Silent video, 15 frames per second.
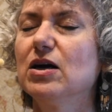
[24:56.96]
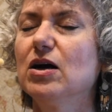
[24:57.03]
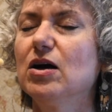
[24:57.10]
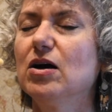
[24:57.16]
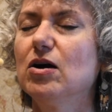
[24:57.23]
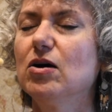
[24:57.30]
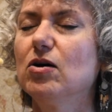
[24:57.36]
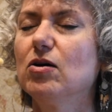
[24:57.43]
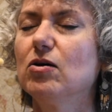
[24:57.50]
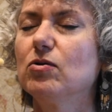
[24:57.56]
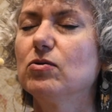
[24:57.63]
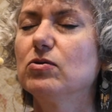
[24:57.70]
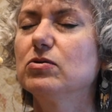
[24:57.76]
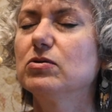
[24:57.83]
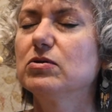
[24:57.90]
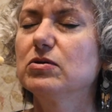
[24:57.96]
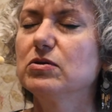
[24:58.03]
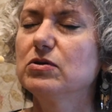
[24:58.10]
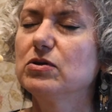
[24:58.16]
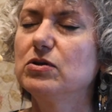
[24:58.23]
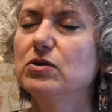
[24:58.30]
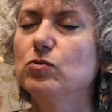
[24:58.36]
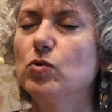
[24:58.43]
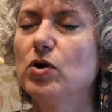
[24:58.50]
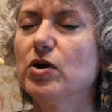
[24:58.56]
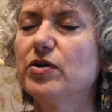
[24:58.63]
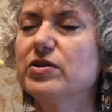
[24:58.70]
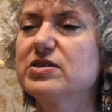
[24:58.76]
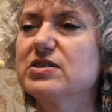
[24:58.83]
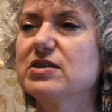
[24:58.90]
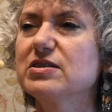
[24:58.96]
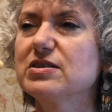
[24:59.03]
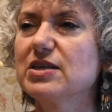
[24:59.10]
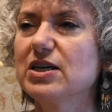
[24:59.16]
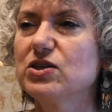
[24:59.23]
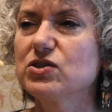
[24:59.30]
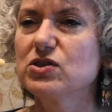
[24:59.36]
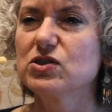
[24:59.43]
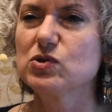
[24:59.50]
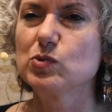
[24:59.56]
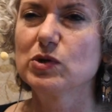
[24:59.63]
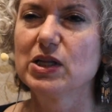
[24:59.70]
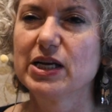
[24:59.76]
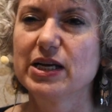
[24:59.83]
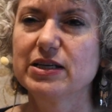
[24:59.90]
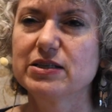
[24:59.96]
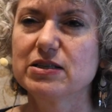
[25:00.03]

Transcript: Oh, Where are the sensations related